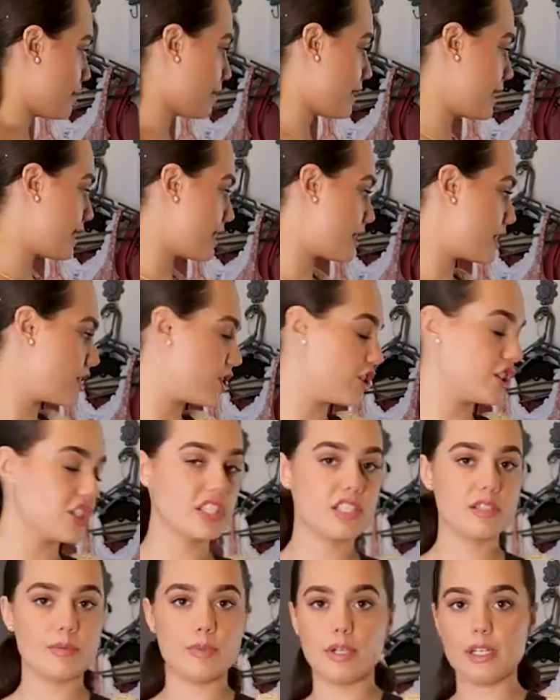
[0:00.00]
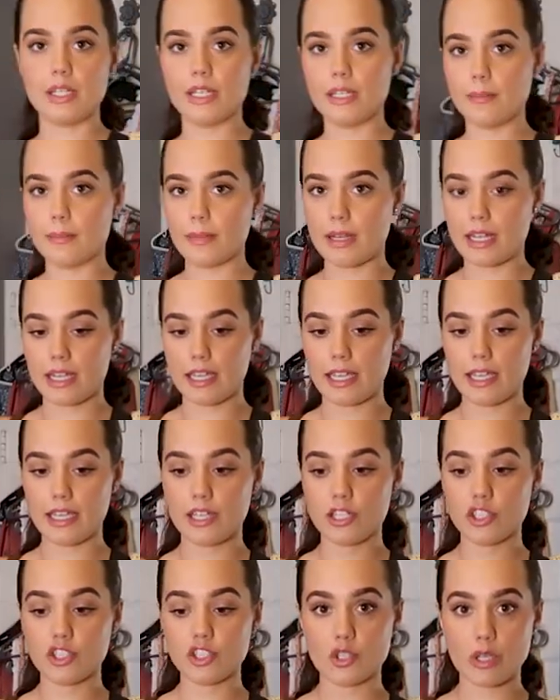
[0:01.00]
to places just to put
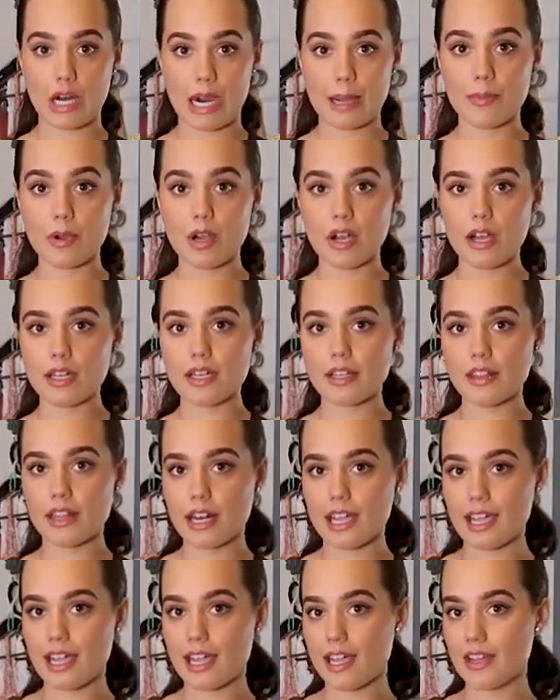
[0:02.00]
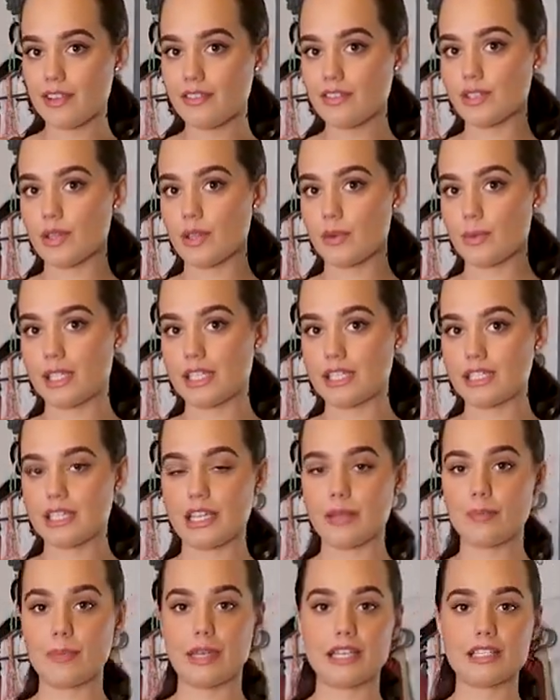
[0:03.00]
my tripod that I have so that we can
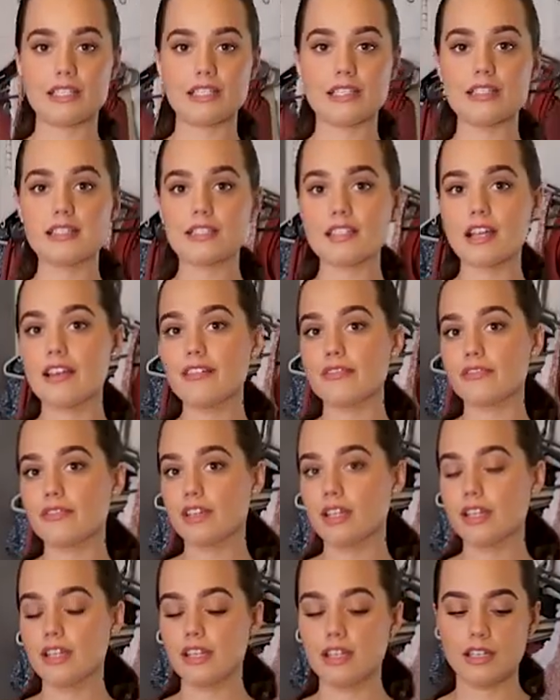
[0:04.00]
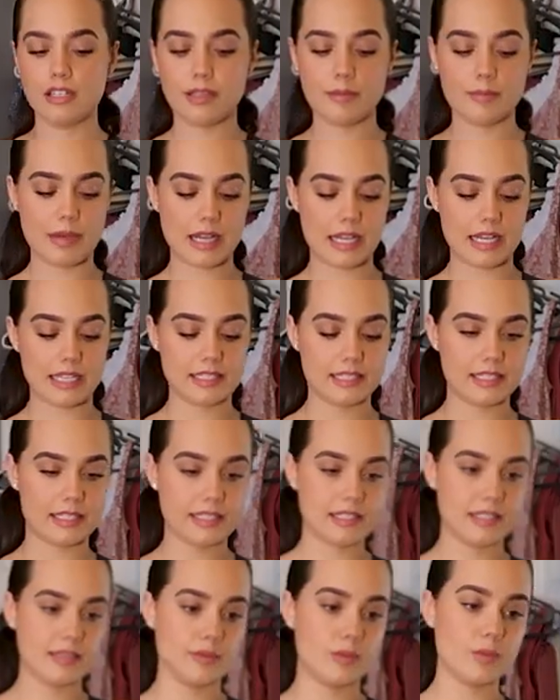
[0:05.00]
take pics and stuff. But
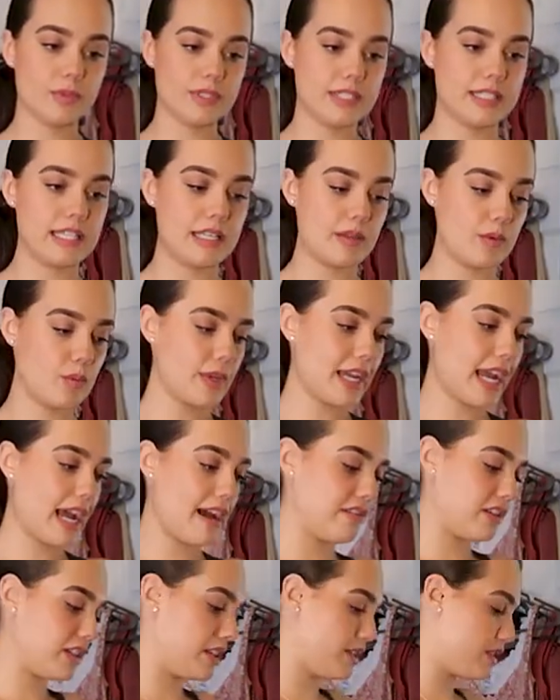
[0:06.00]
we'll see. We have